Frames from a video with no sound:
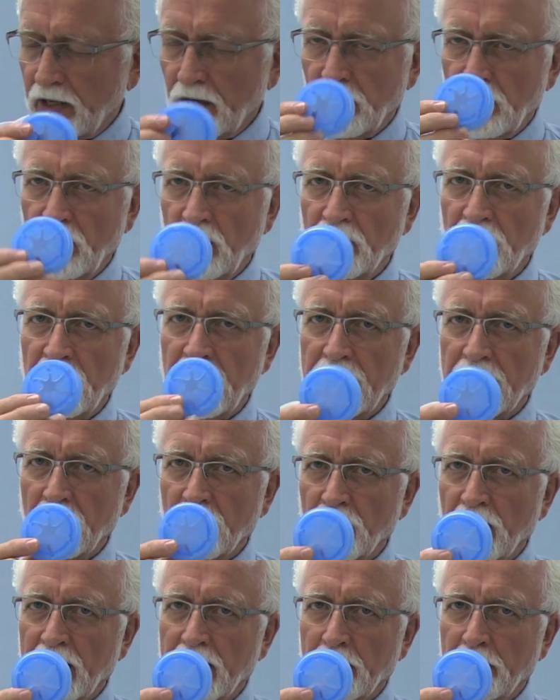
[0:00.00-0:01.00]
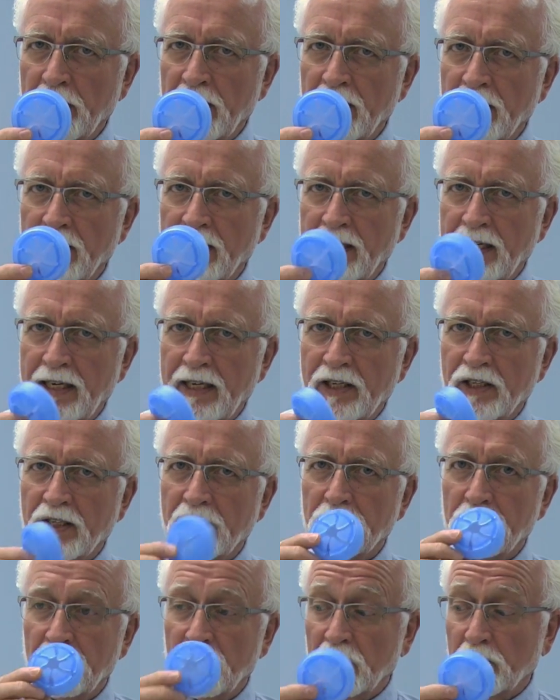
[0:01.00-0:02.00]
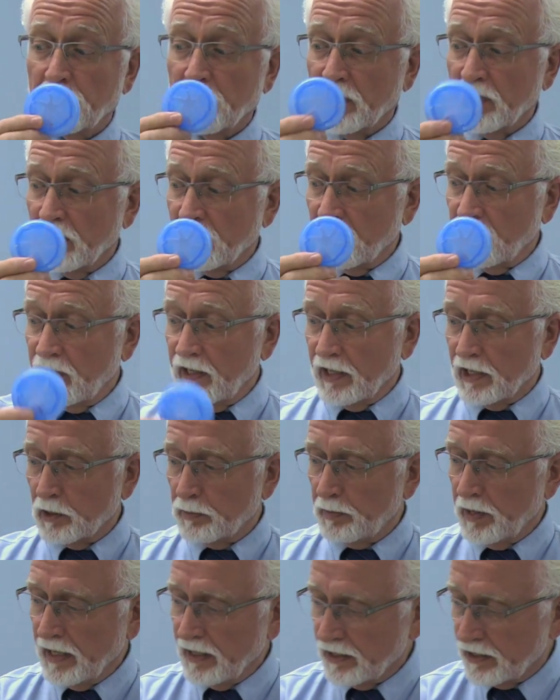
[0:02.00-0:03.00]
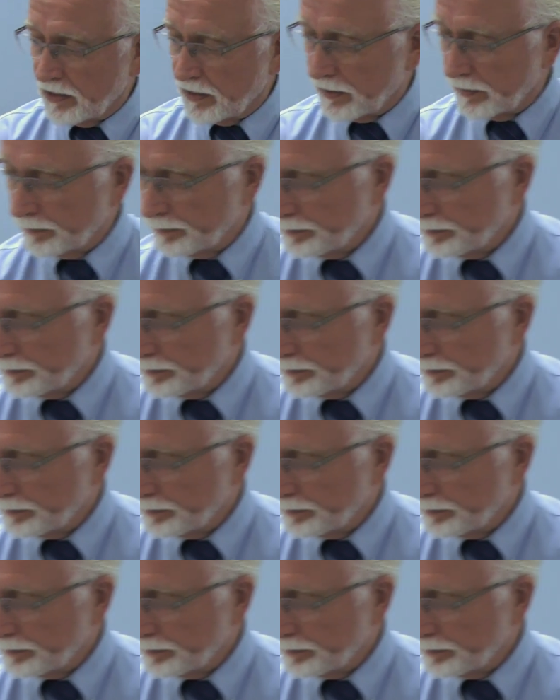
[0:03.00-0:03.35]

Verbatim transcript: I don't know that I can recommend these just because of the expense.